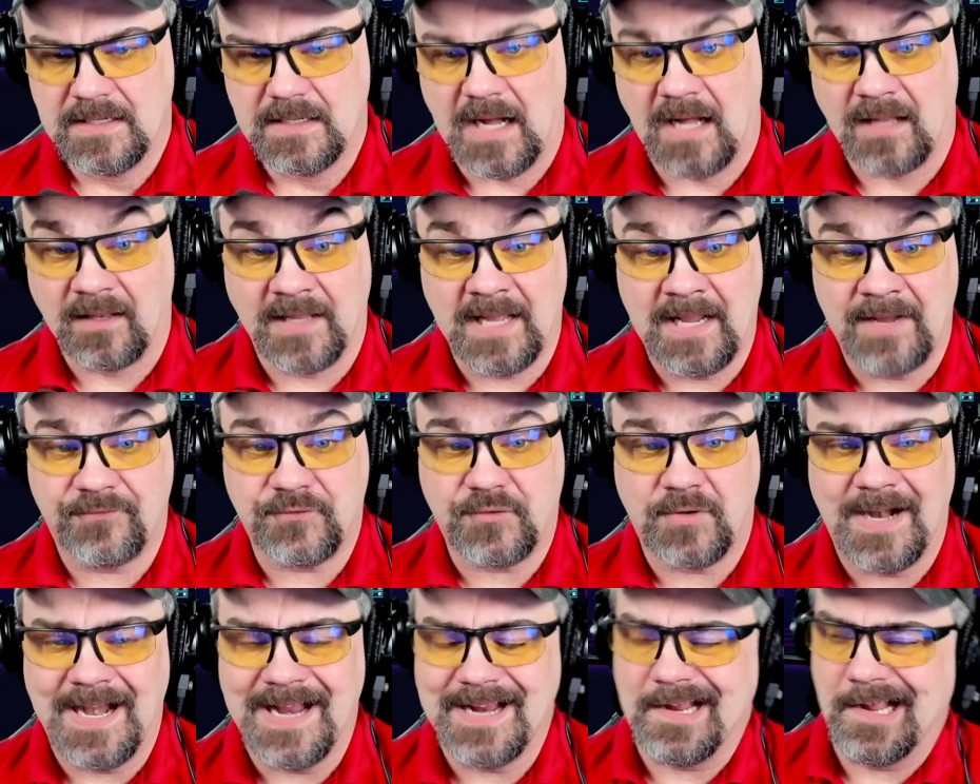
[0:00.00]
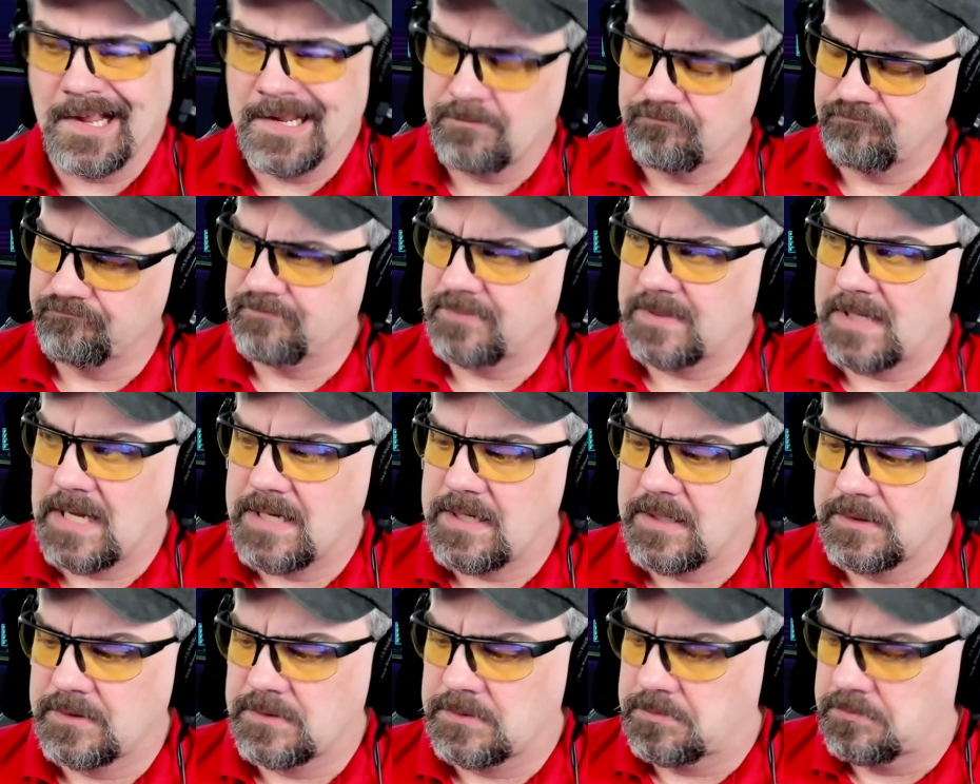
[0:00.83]
A laugh track? I, I
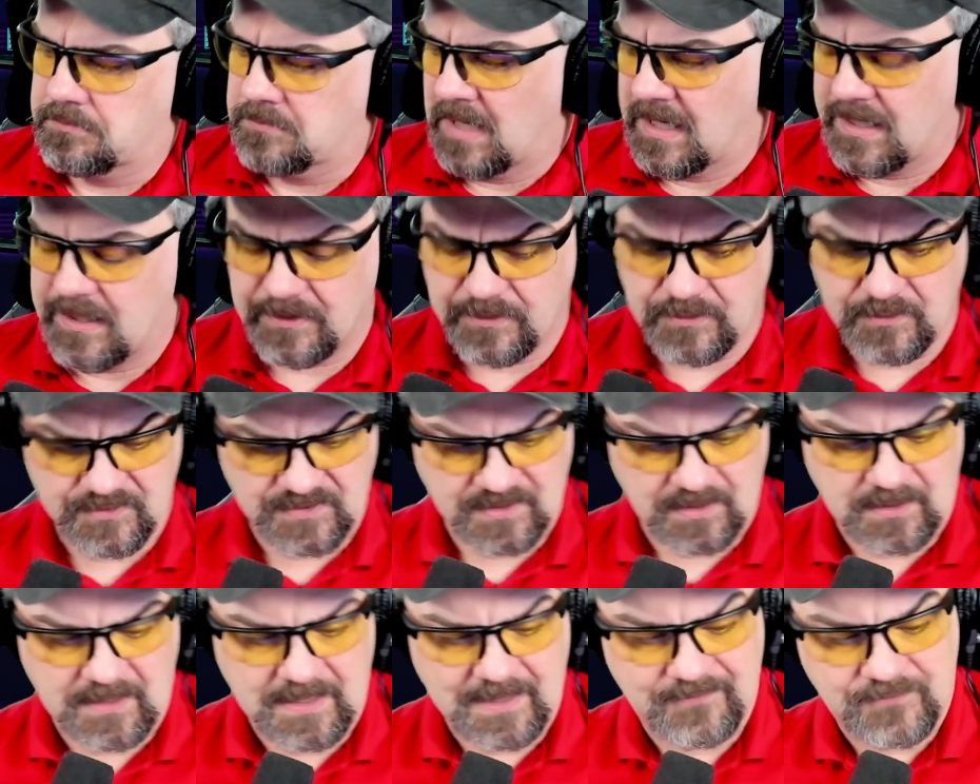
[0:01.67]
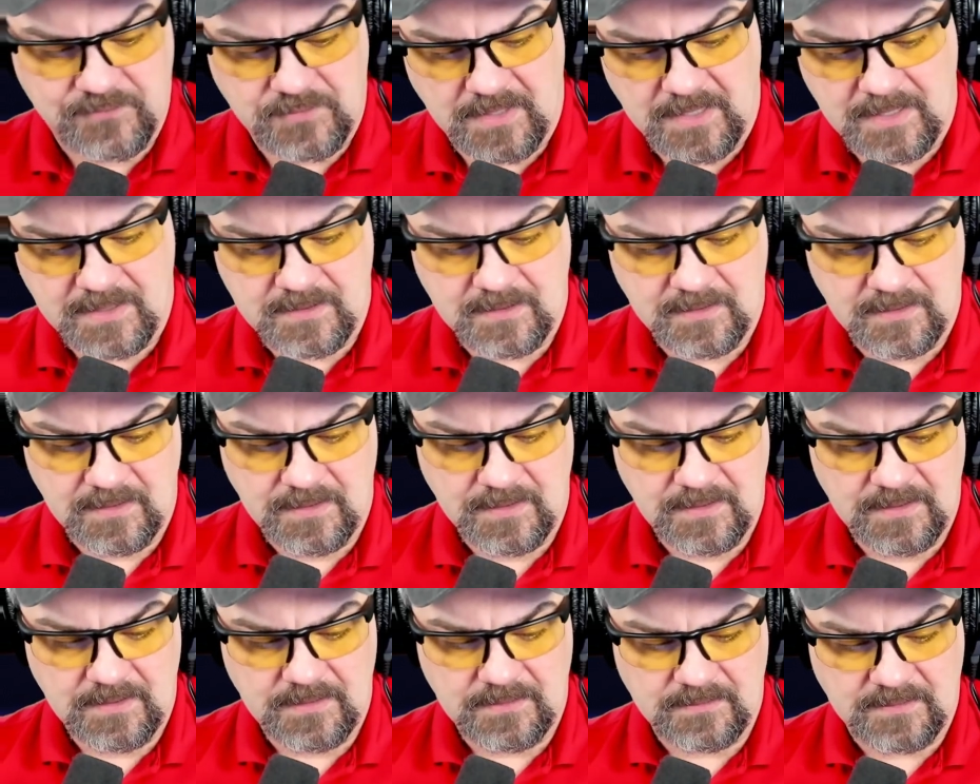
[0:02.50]
could I could use a laugh track.
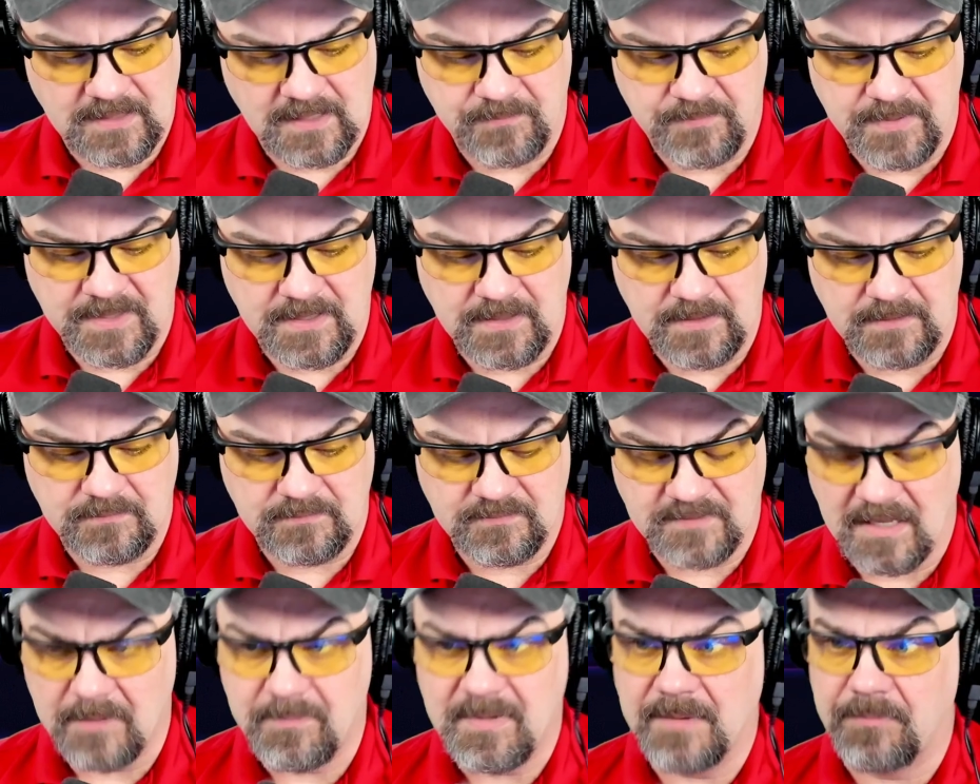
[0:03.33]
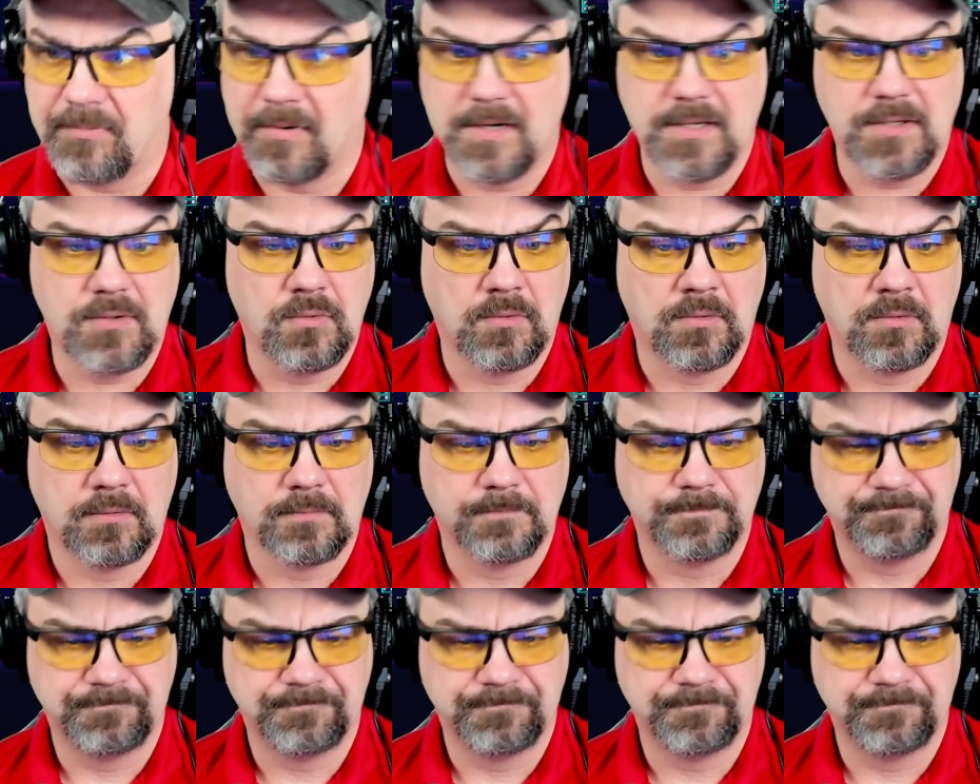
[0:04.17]
That'd be that'd be pretty cool.